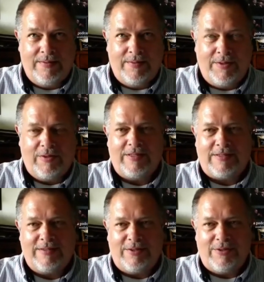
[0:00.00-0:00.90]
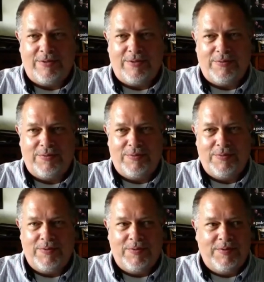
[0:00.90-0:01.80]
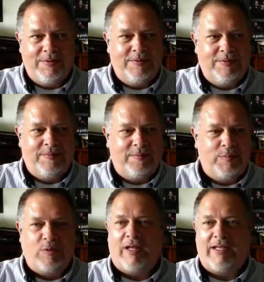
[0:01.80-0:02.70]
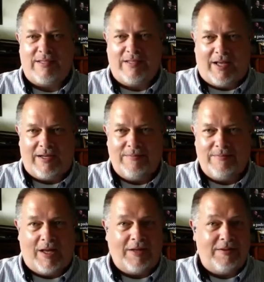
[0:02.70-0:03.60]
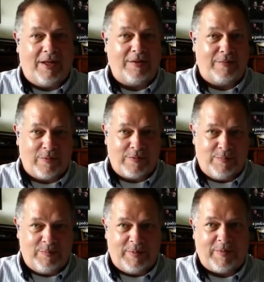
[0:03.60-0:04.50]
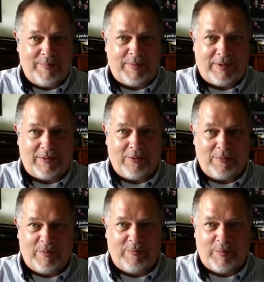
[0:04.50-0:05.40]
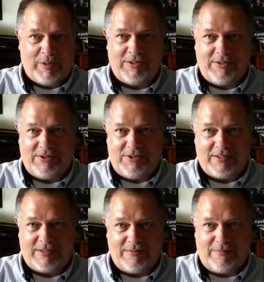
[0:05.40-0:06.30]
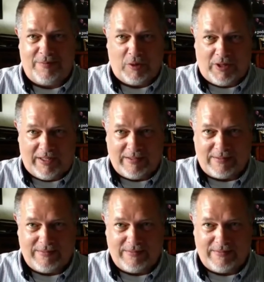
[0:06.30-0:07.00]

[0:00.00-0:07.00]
you listen to Moonlight Sonata, not the first movement, right, but the third movement, which is just furious.